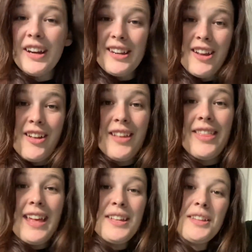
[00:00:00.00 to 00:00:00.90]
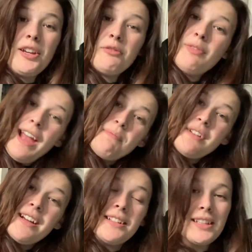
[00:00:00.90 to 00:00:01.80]
y'all, and that is a wrap
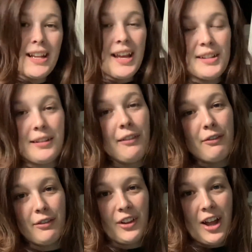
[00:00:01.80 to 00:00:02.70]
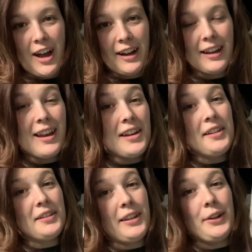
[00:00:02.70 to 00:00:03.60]
on today's vlog.
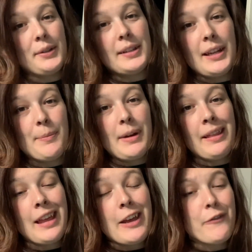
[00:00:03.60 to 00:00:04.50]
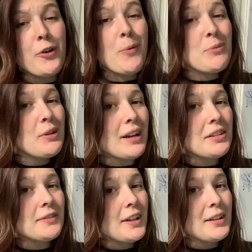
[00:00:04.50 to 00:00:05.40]
So that was a day in my life. I hope you
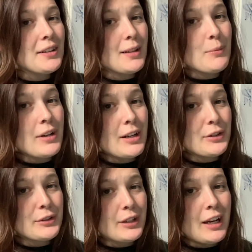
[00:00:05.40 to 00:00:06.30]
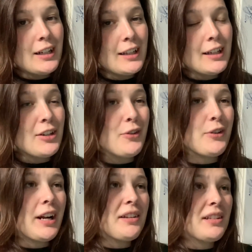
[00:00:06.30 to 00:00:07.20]
guys found this somewhat entertaining. You know, you
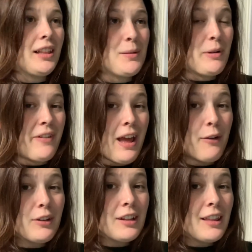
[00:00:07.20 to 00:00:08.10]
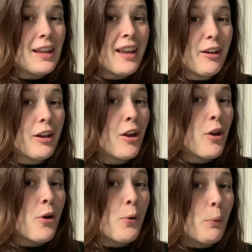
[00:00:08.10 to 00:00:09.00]
got to see a little bit of everything.
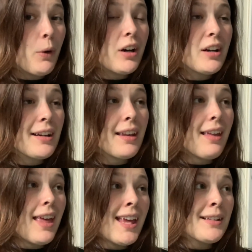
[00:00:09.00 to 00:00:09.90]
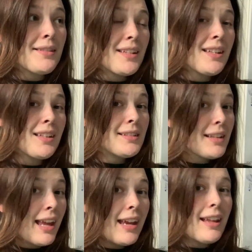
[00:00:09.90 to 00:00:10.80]
Work, Etsy,
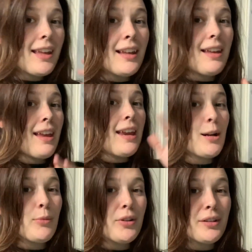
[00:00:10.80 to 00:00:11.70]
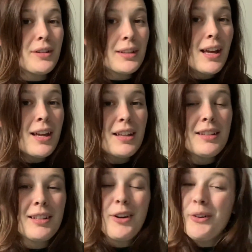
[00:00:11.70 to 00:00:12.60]
skating, animals.
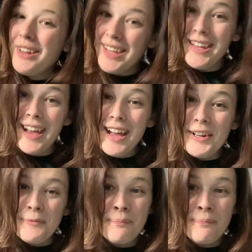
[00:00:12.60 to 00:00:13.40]
So yeah,